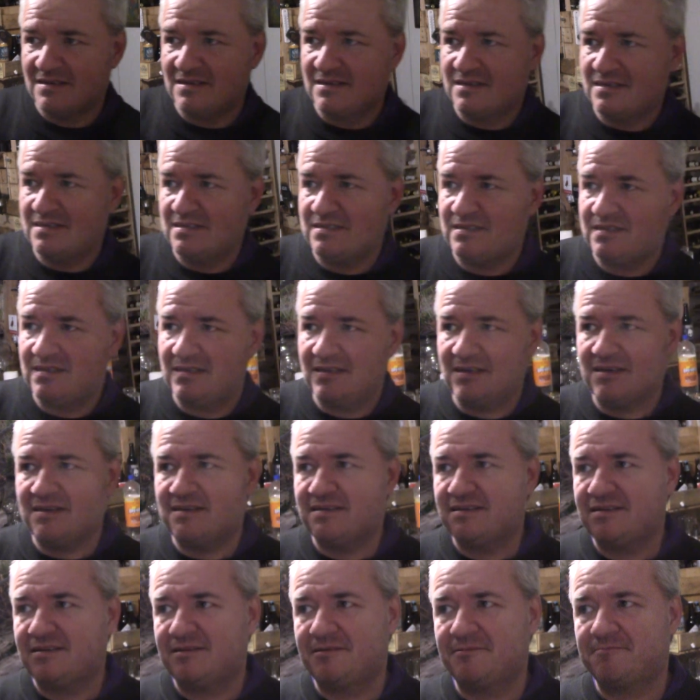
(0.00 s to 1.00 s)
And uh,
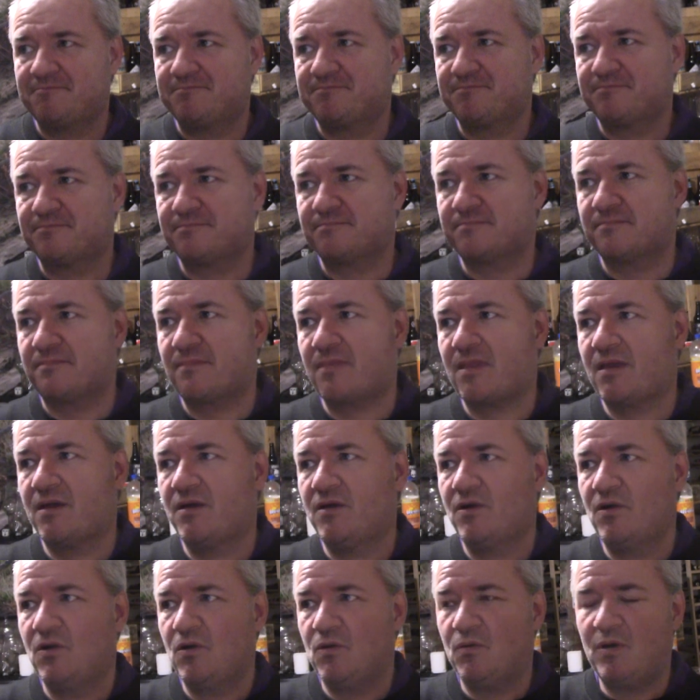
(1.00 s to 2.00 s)

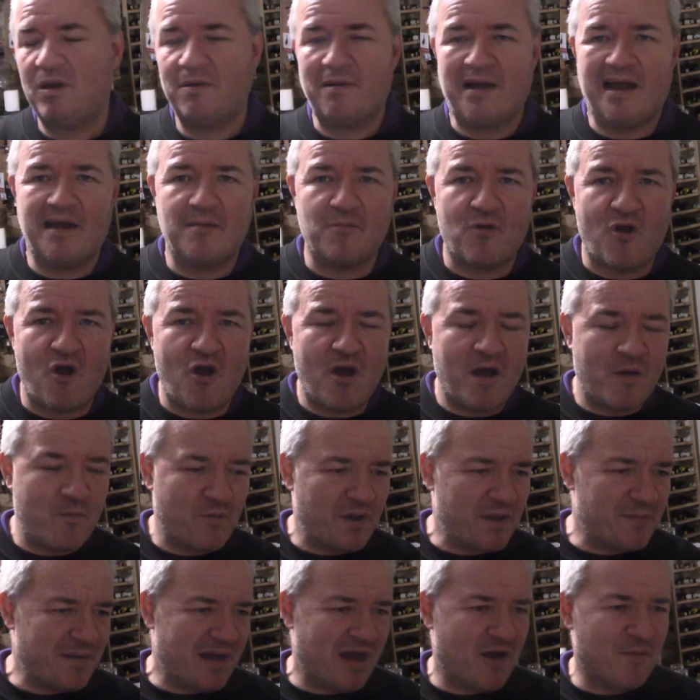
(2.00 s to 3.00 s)
when I'm out, my,
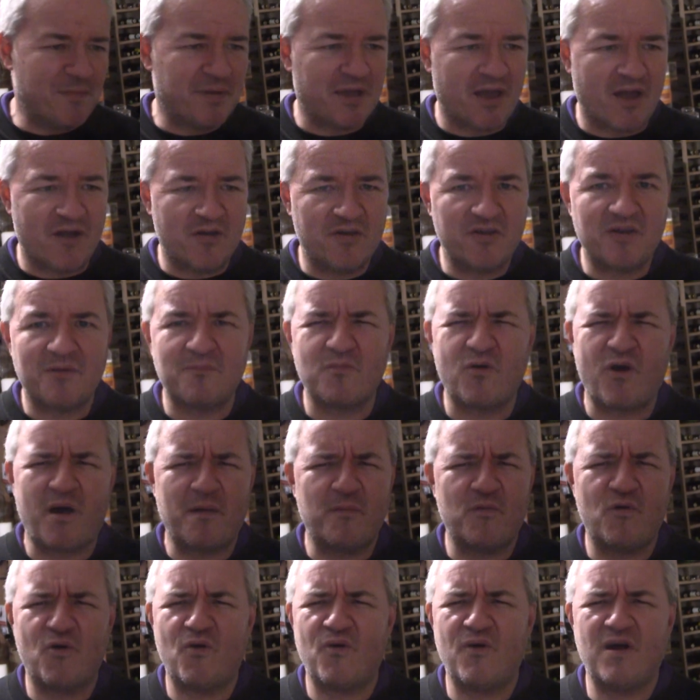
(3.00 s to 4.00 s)
when I'm out on my own, I'm,
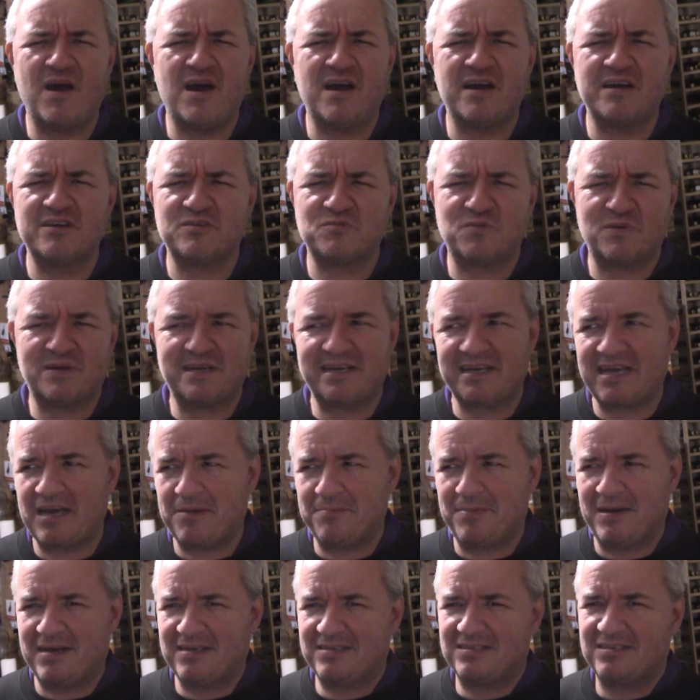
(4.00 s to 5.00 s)
I'm all right. It's when I
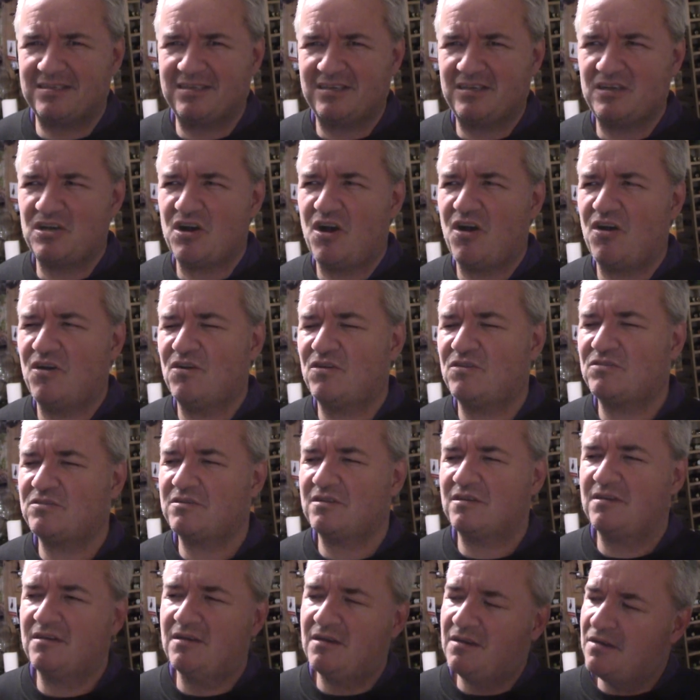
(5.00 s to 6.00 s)
get back to the yard.
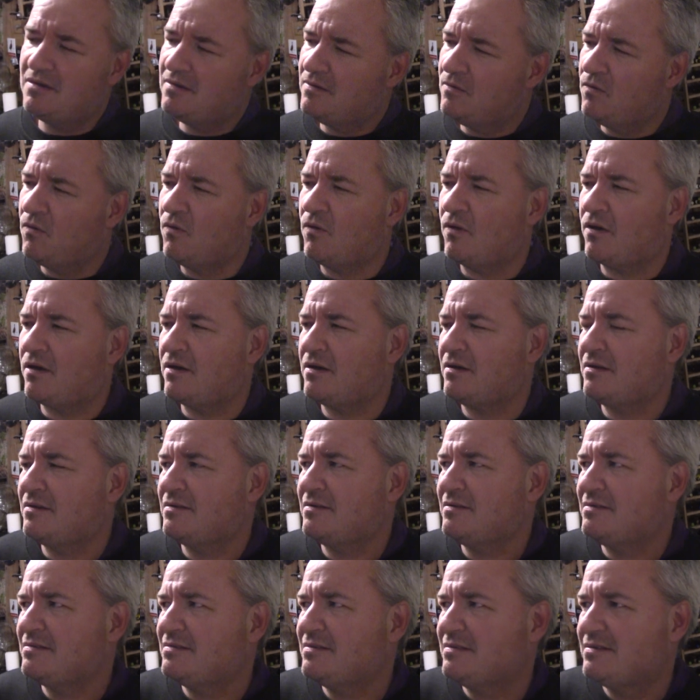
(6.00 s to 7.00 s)
whoa,
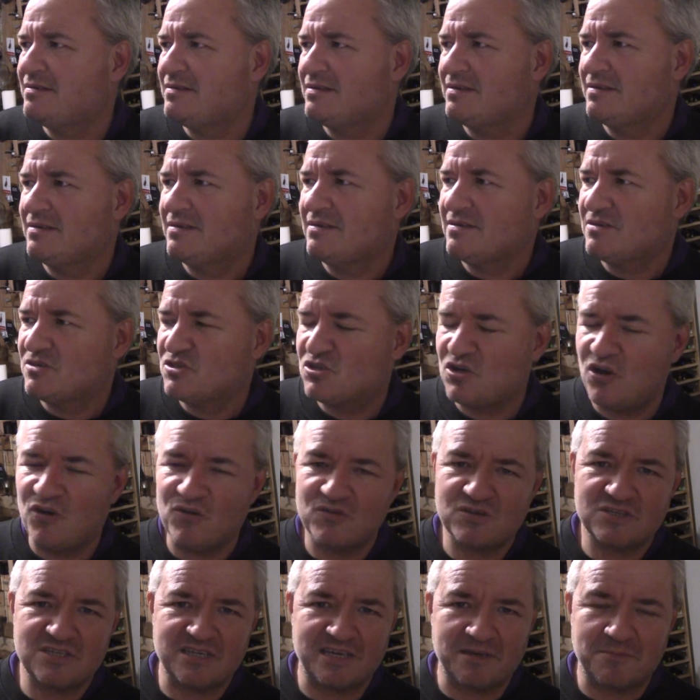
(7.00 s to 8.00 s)

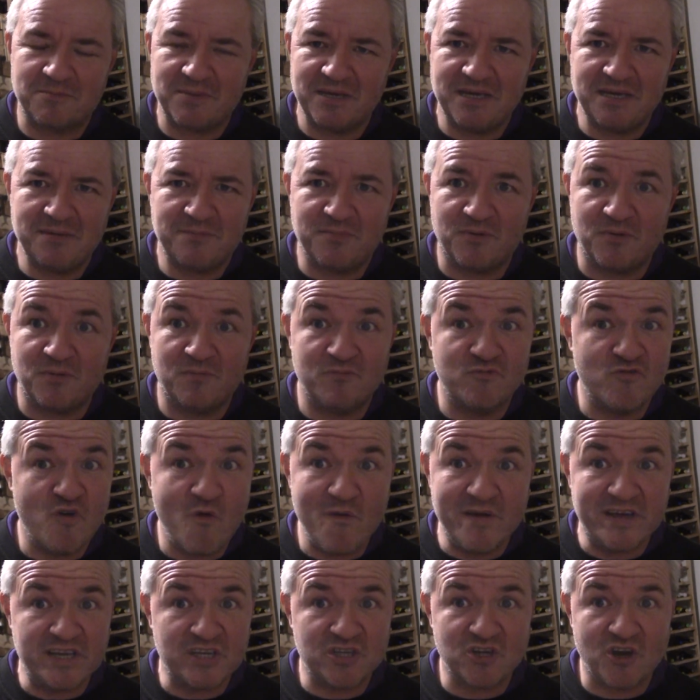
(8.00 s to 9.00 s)
toxic people
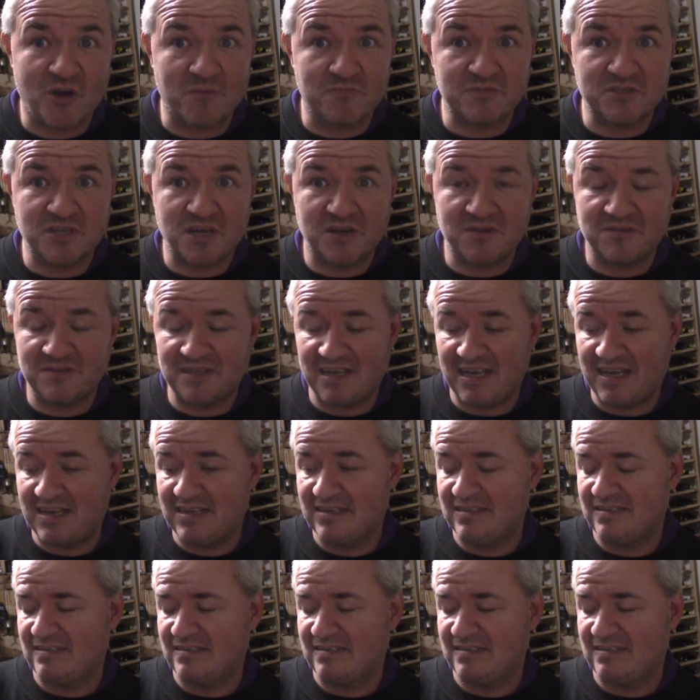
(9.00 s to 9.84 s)
ruin jobs, don't they?